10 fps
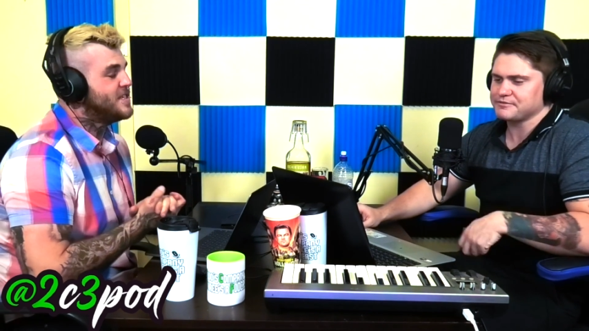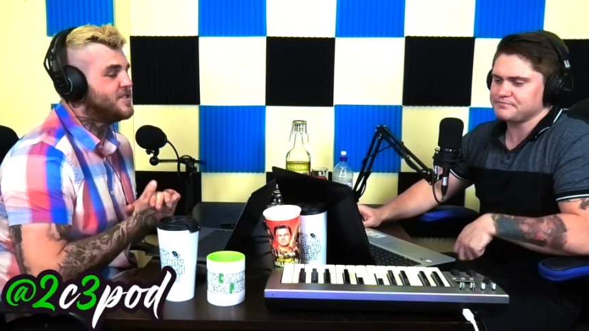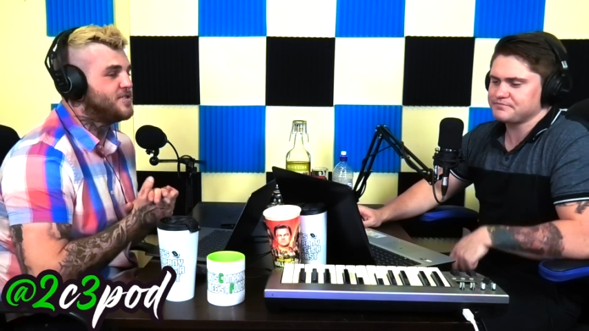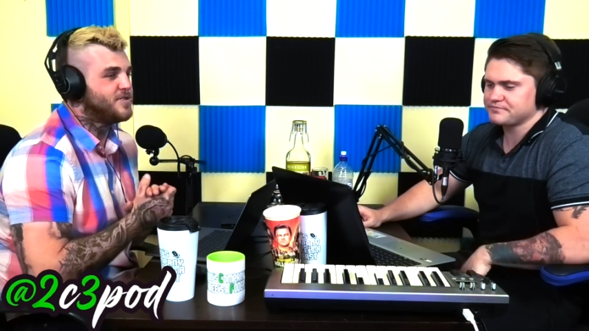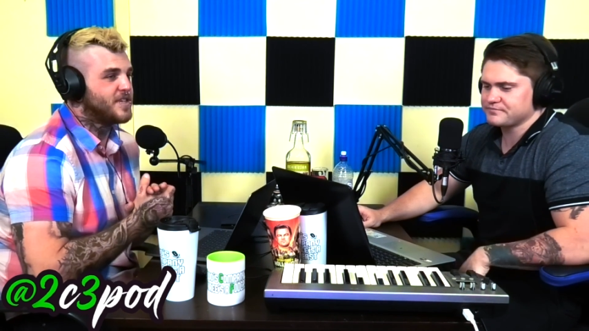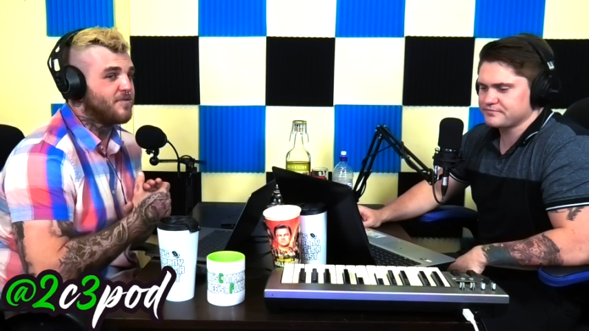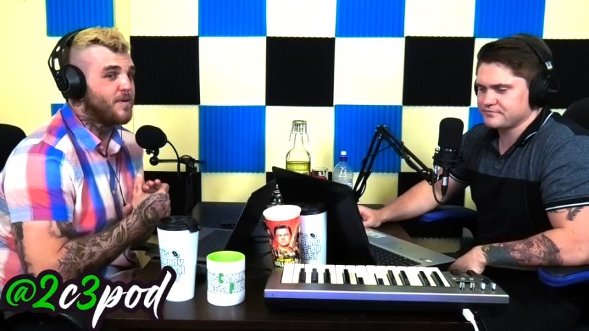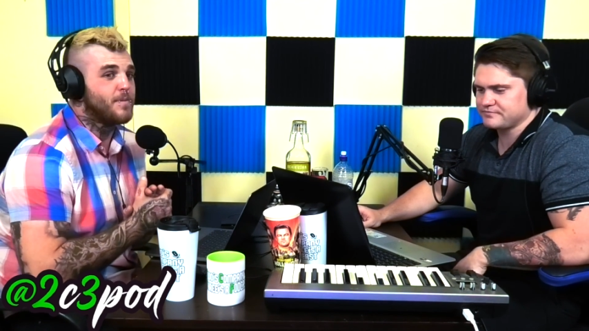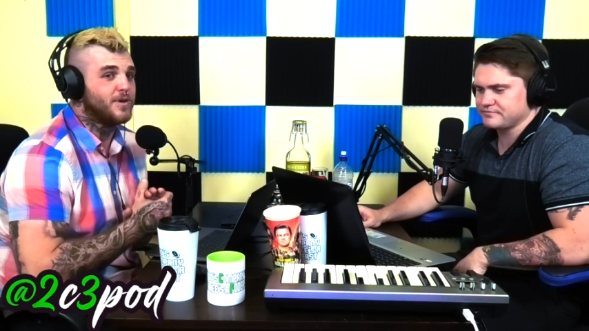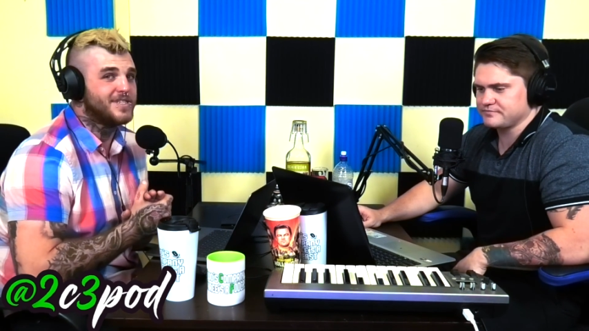Speaker 1: This is two
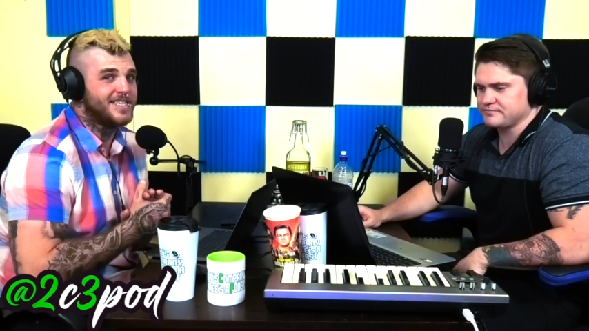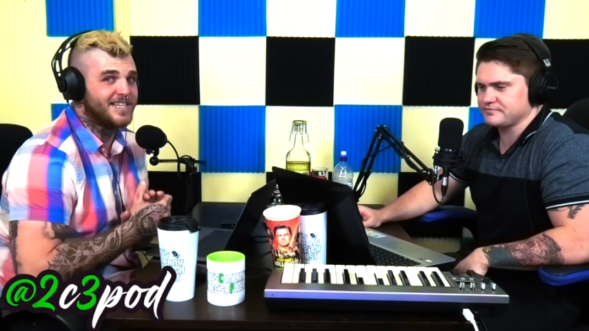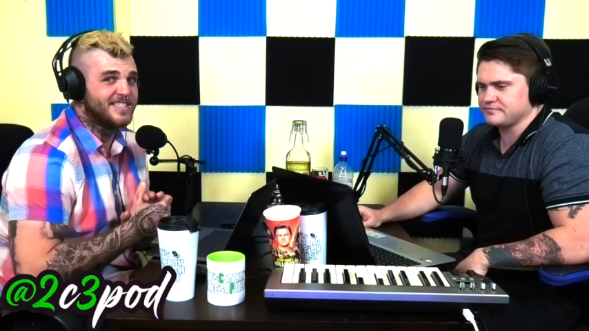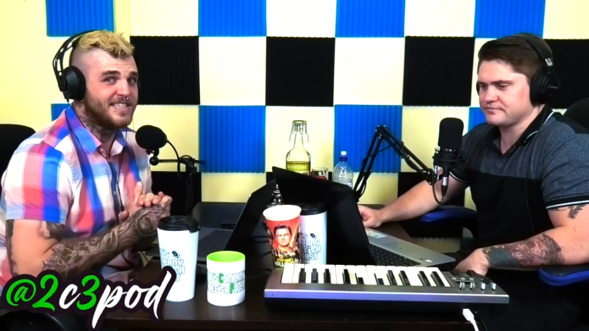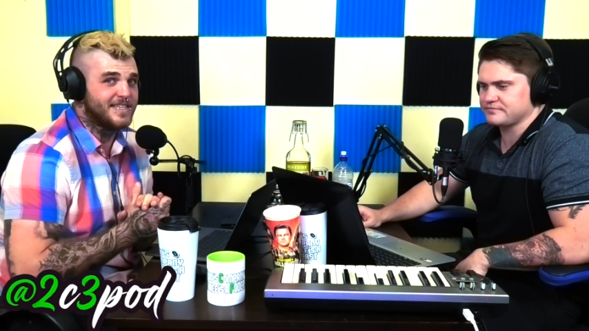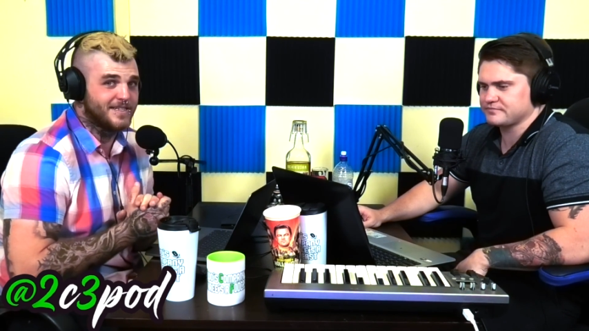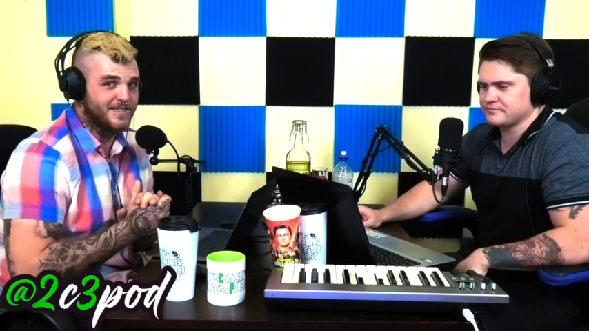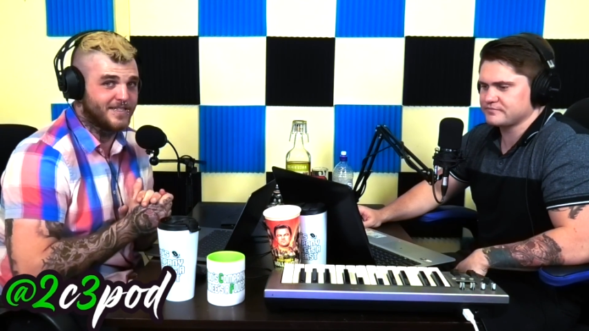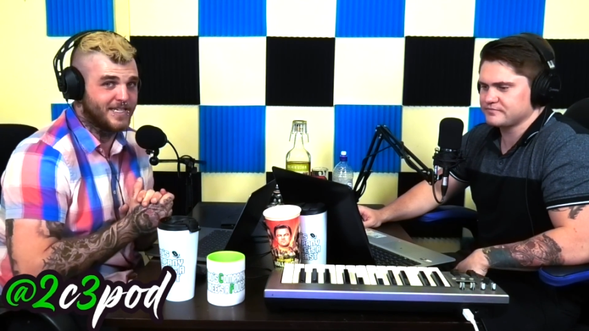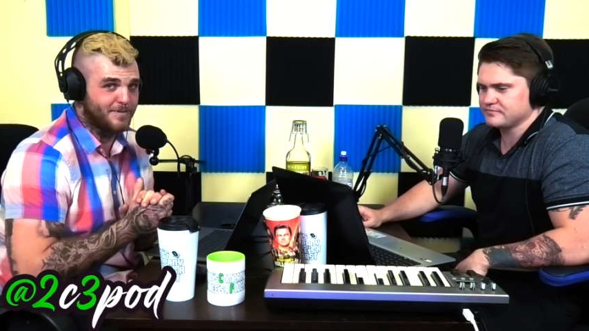C3 Pod does the
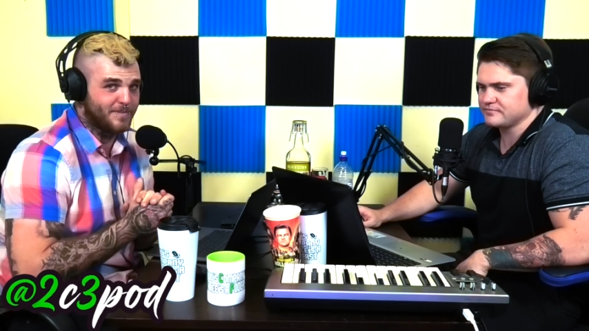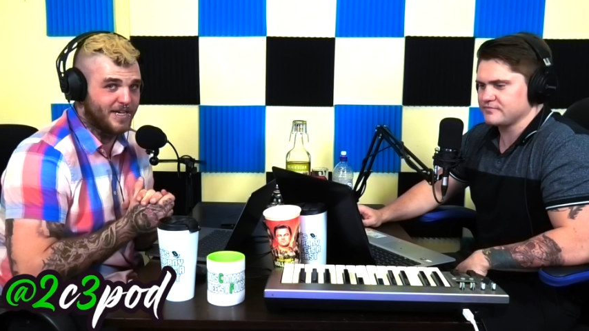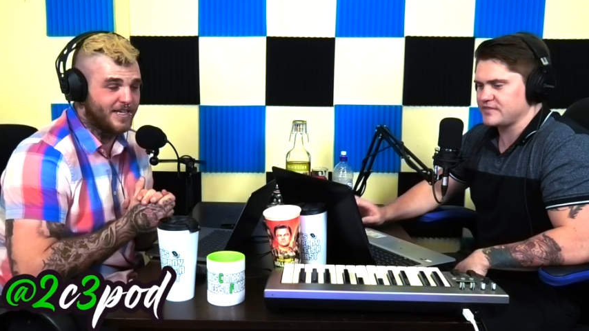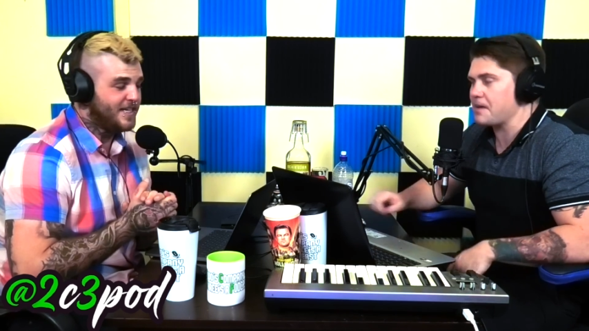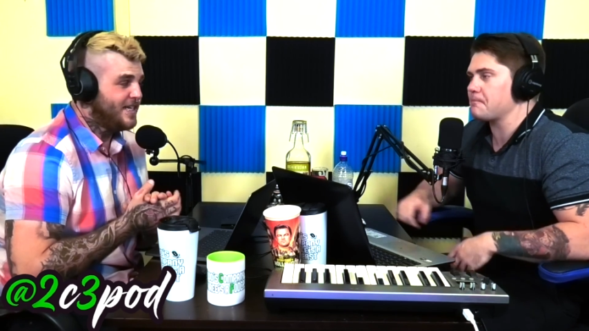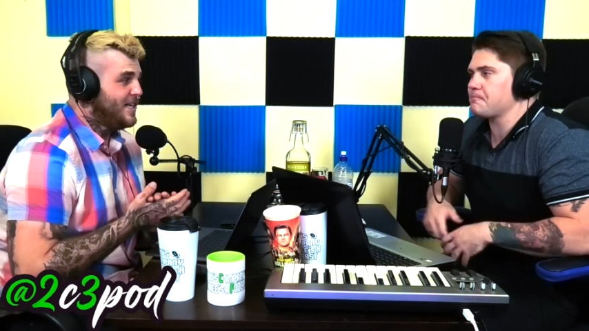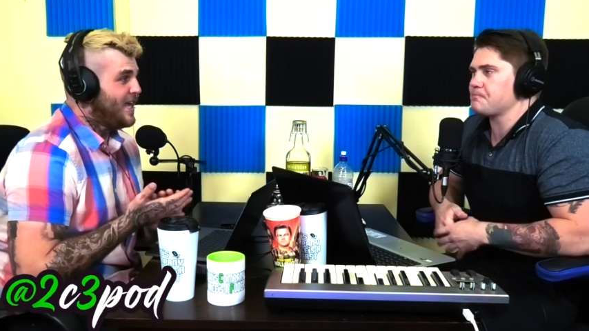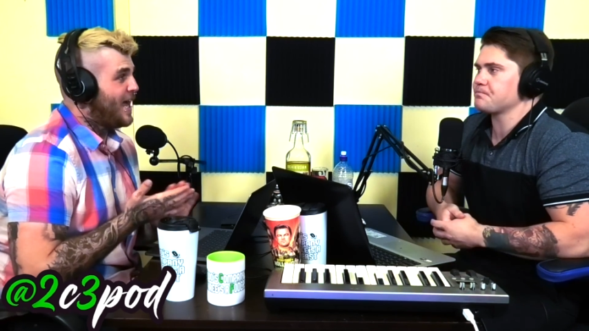cinema. Yep.